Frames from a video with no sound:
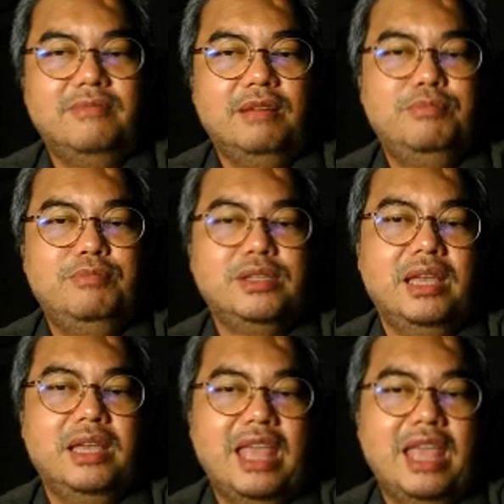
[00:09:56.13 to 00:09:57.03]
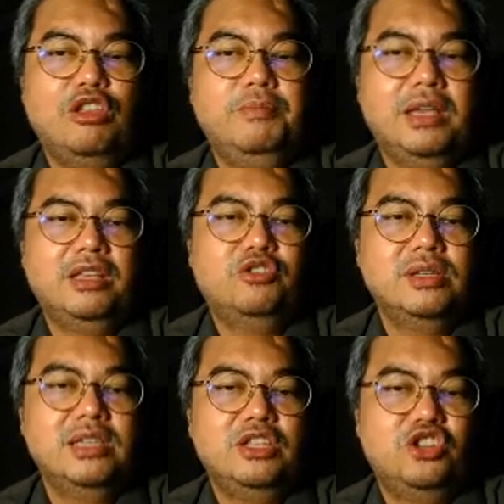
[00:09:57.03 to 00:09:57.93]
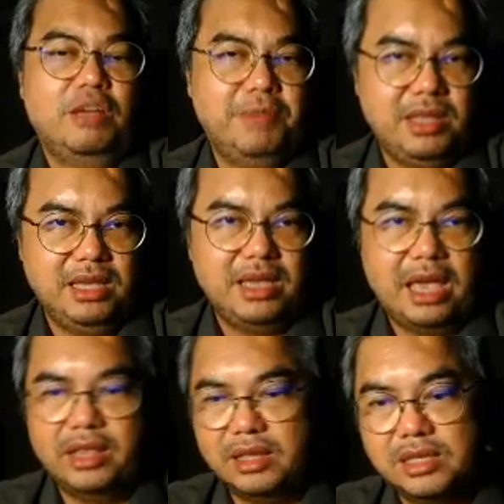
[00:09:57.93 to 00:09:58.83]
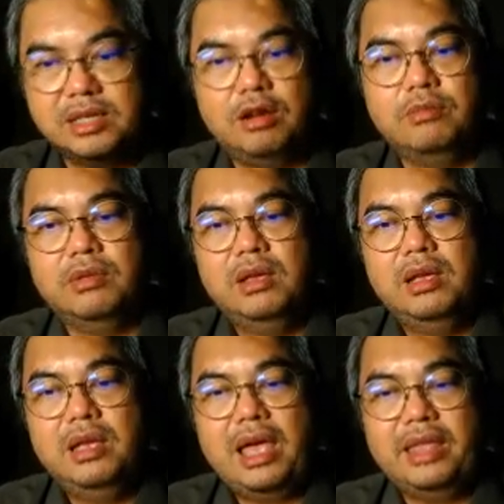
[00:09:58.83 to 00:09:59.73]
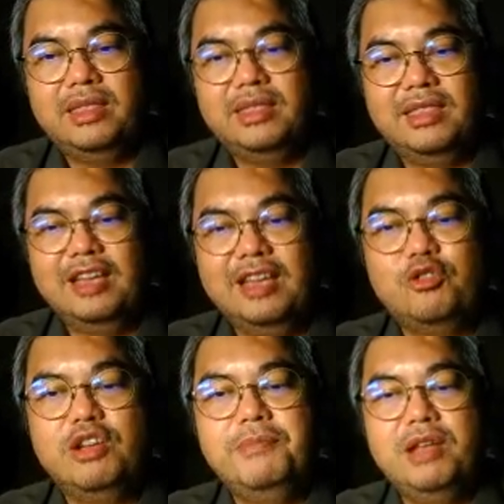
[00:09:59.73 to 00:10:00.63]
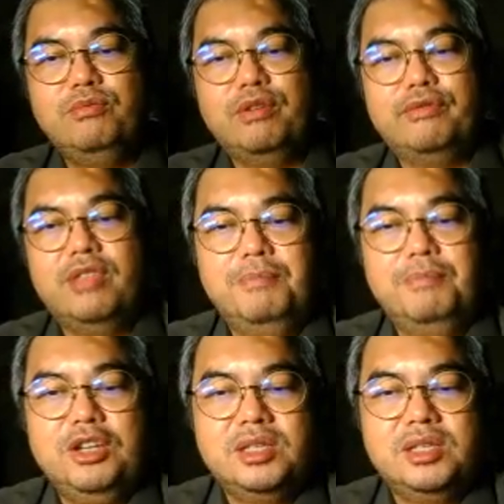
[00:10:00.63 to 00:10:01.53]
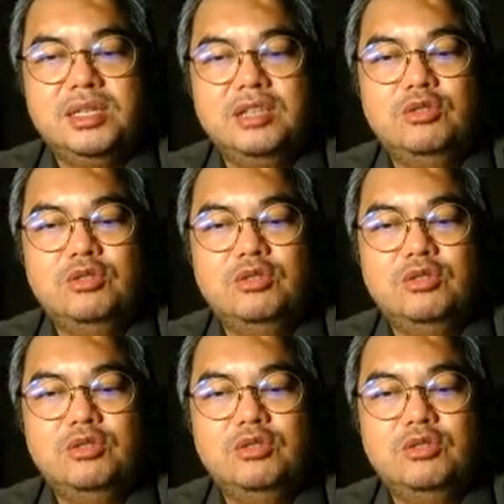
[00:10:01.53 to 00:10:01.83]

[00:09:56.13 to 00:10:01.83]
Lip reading: puts the economic interest in jeopardy, and and the agreement with the purchaser to